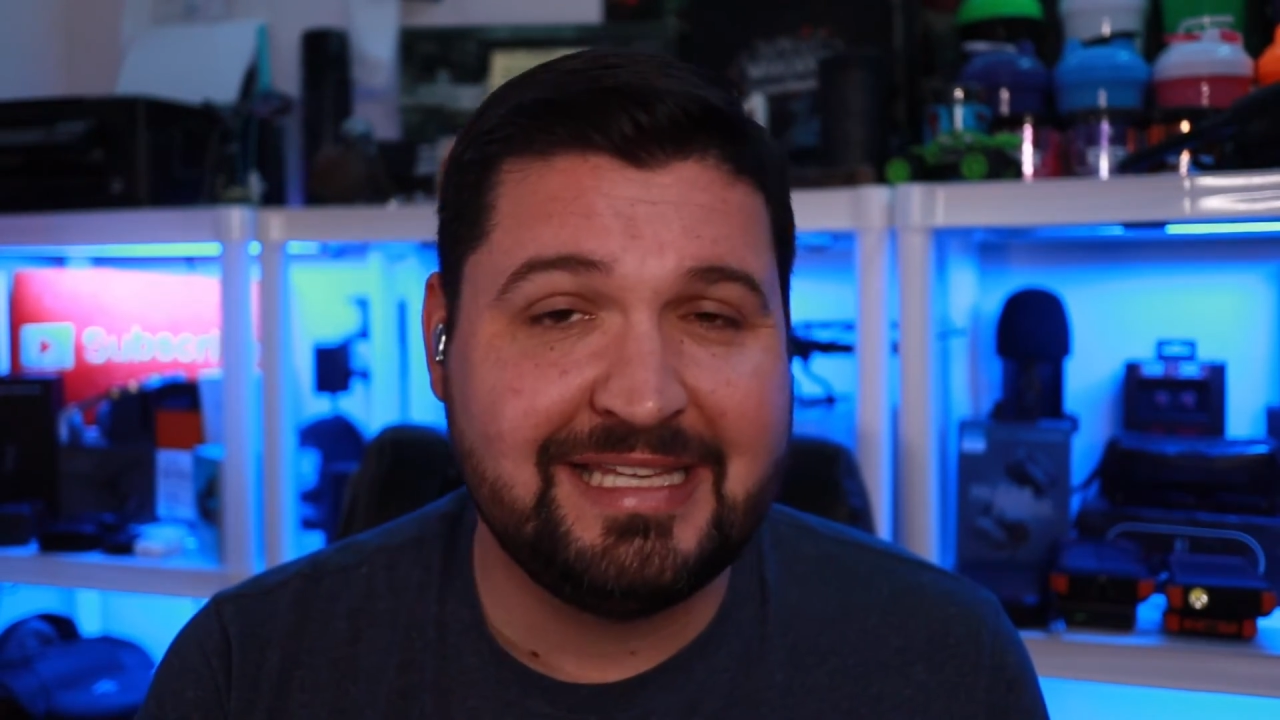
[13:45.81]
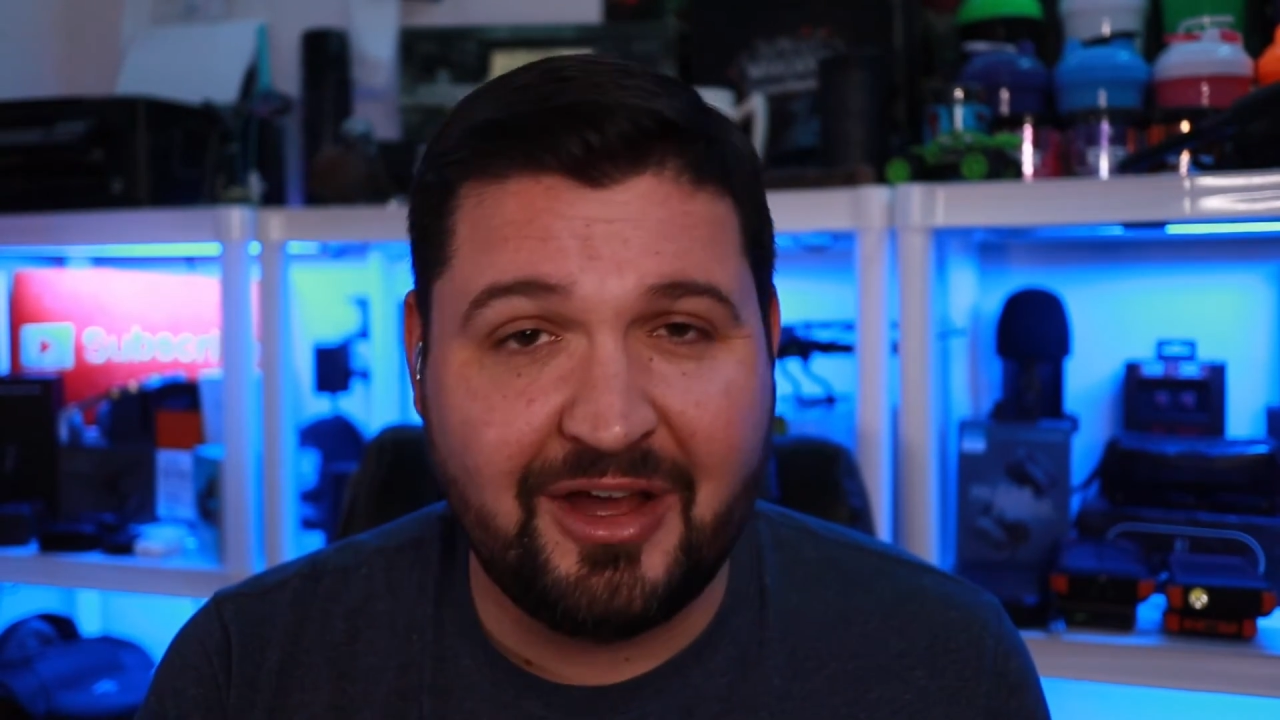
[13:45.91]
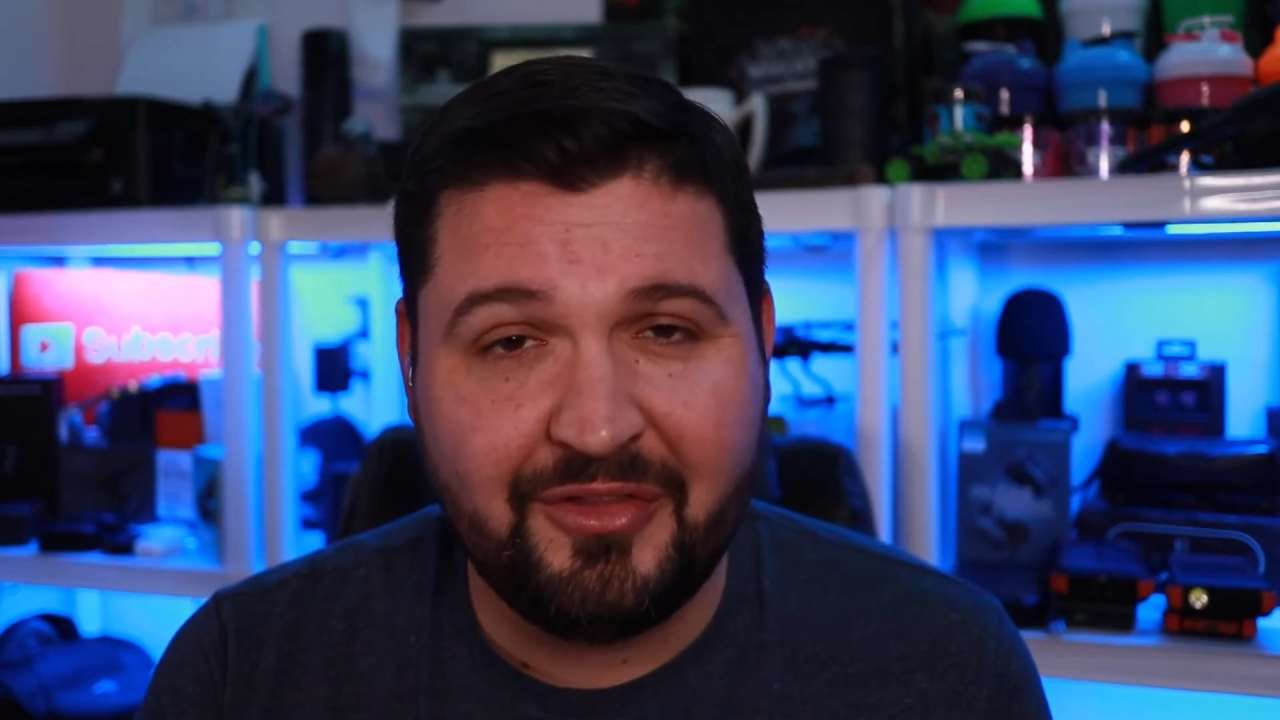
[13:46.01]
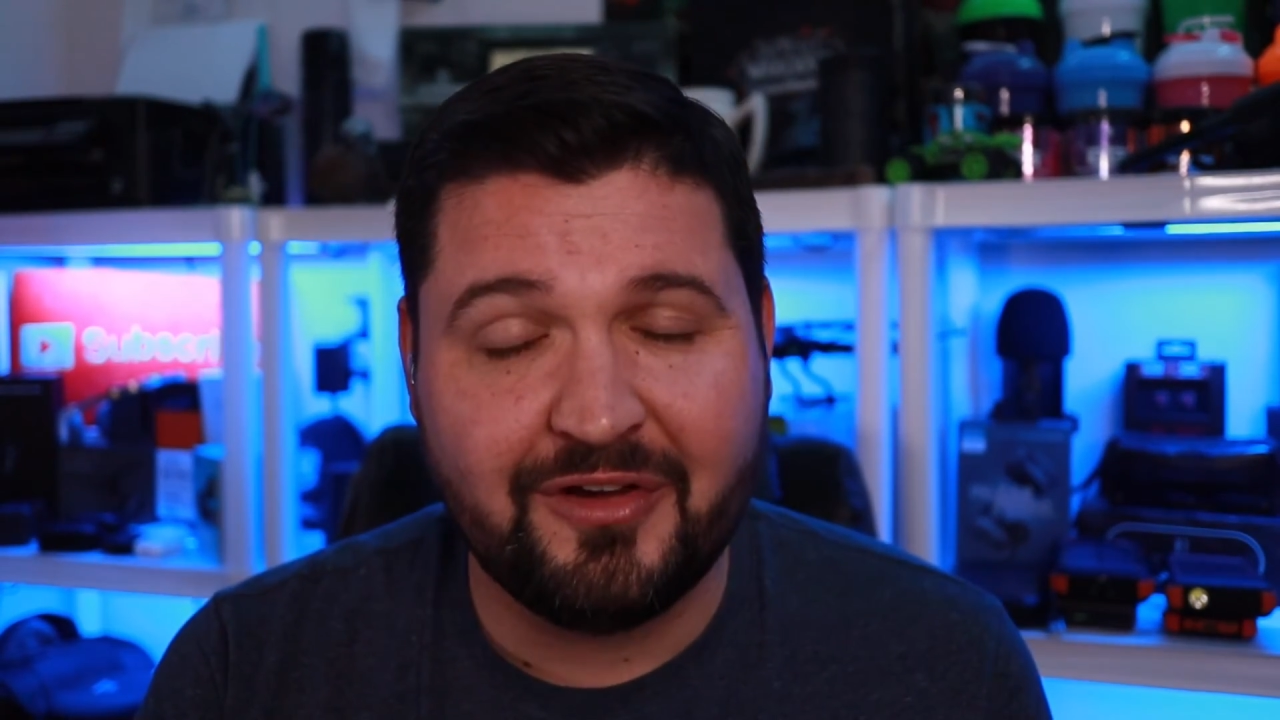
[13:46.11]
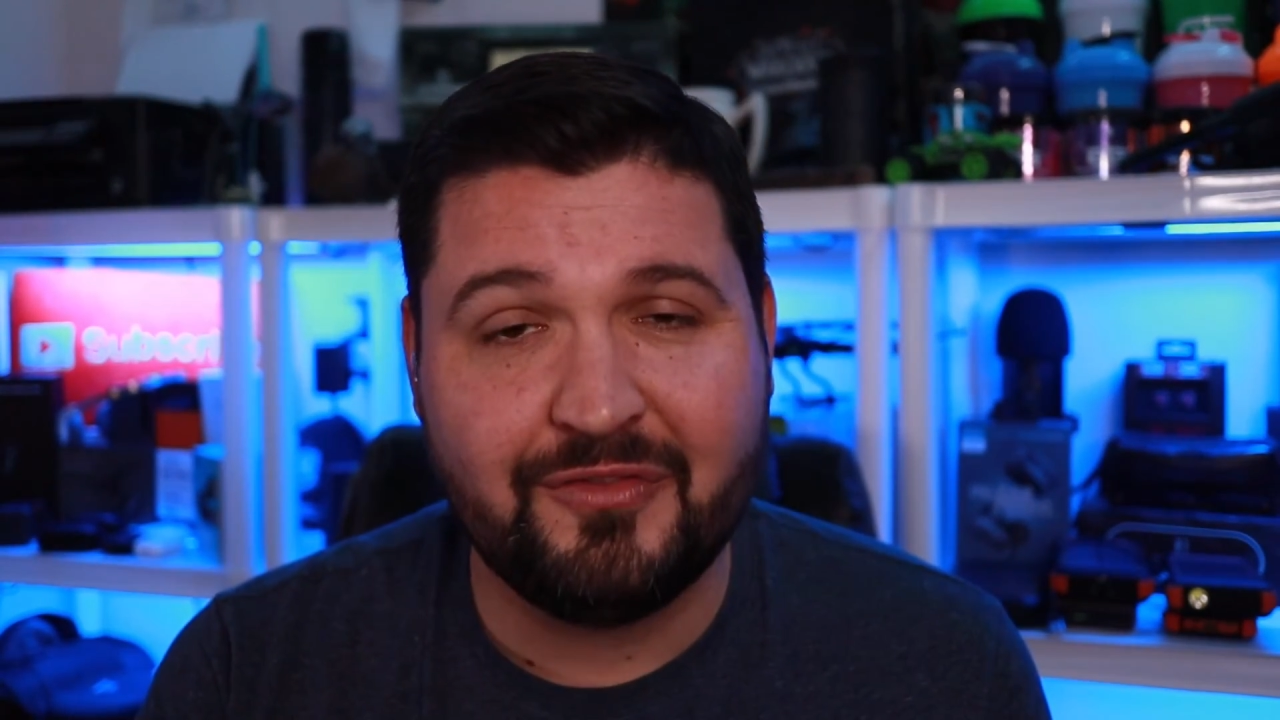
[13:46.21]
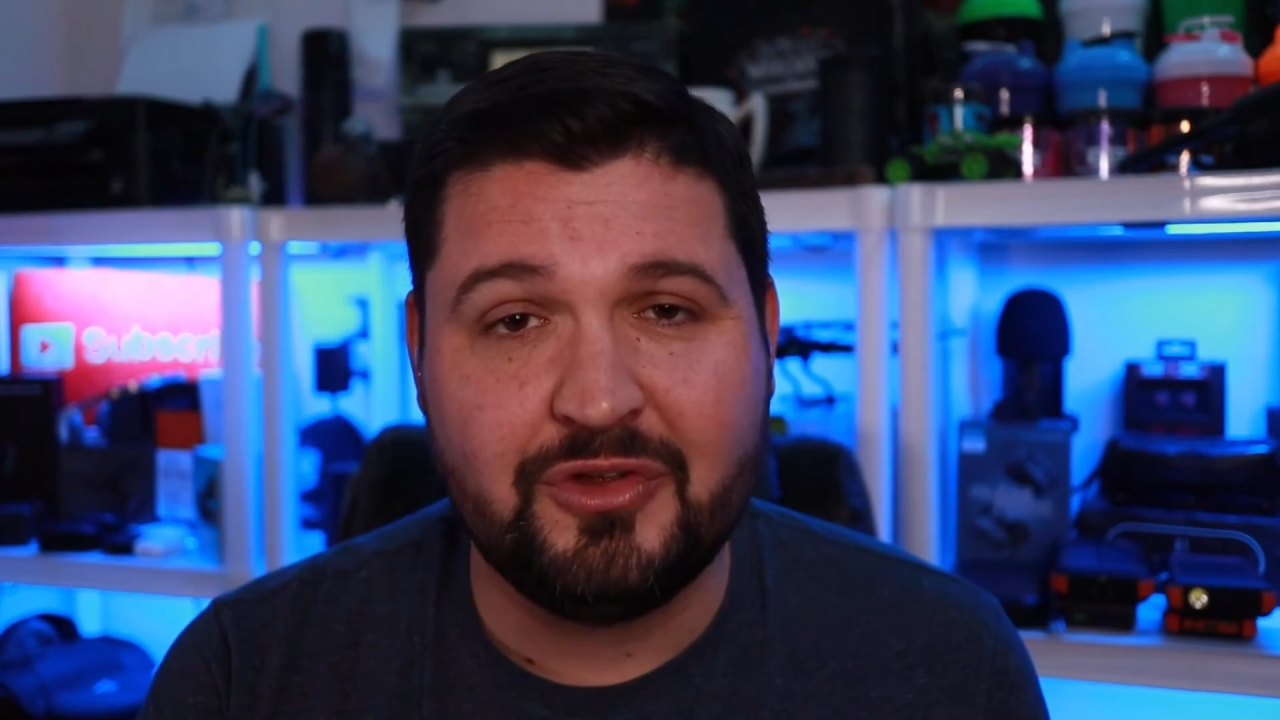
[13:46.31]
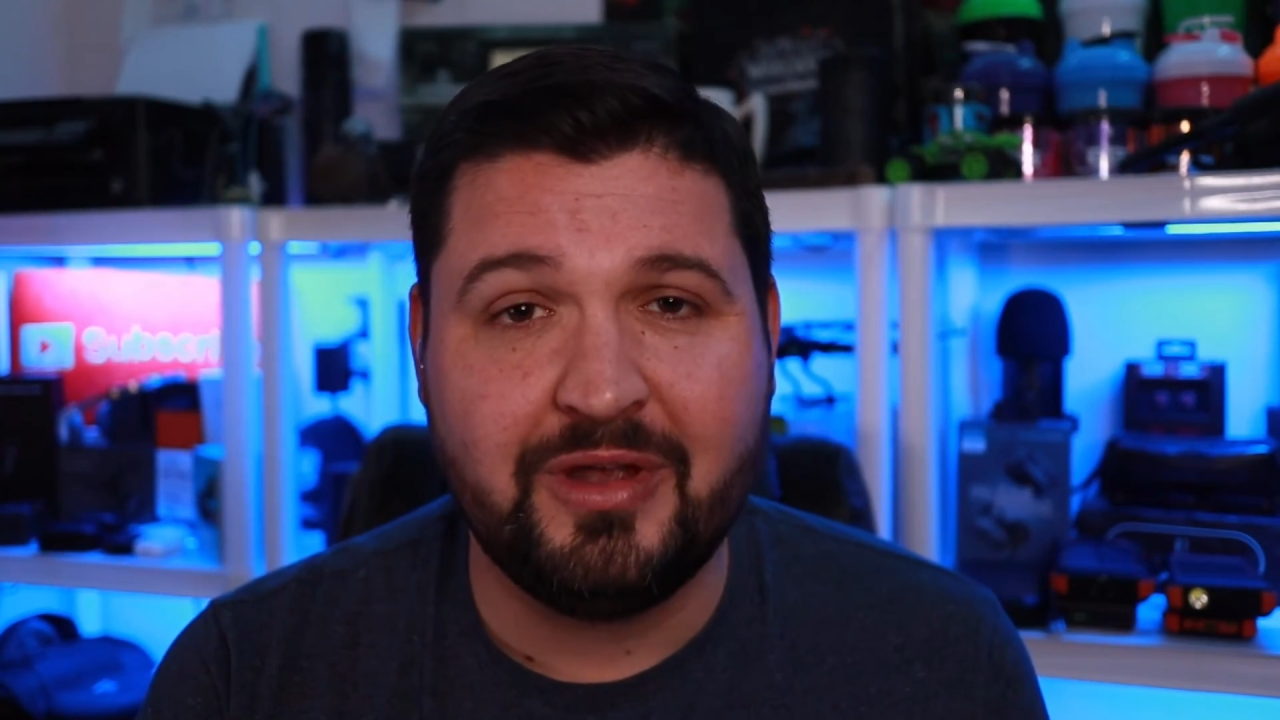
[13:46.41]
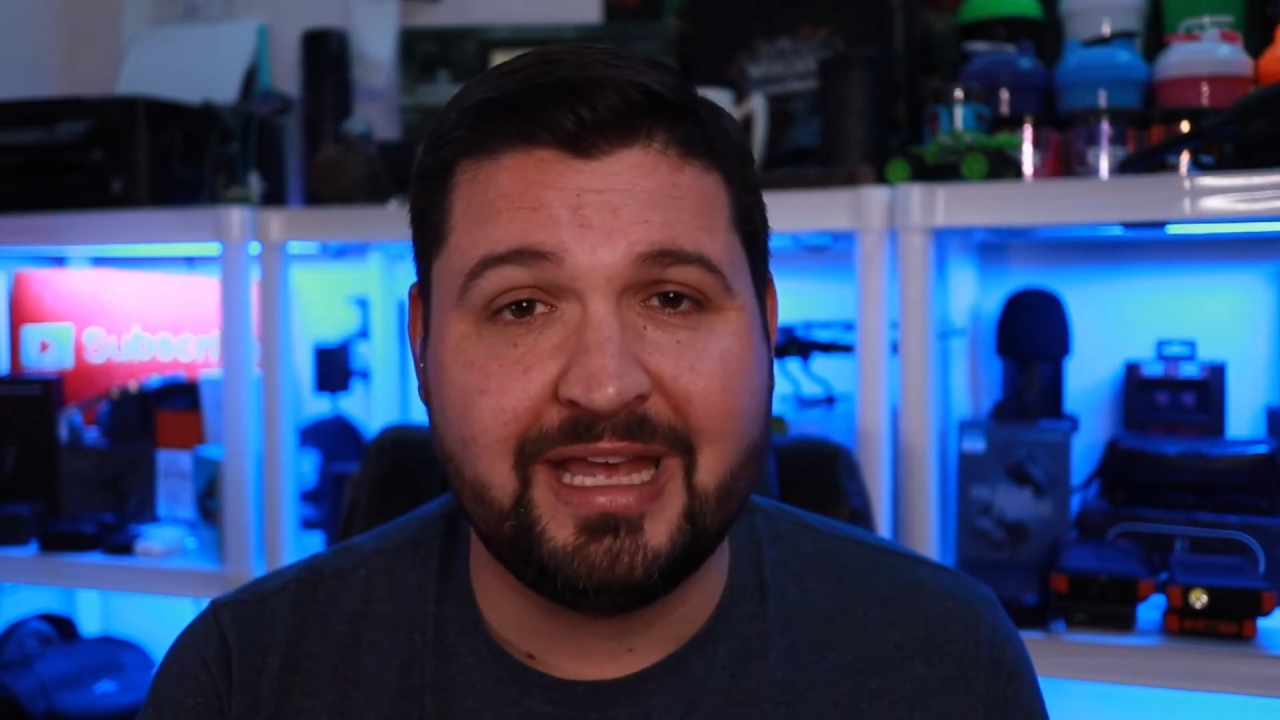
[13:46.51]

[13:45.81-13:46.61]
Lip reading: down there for you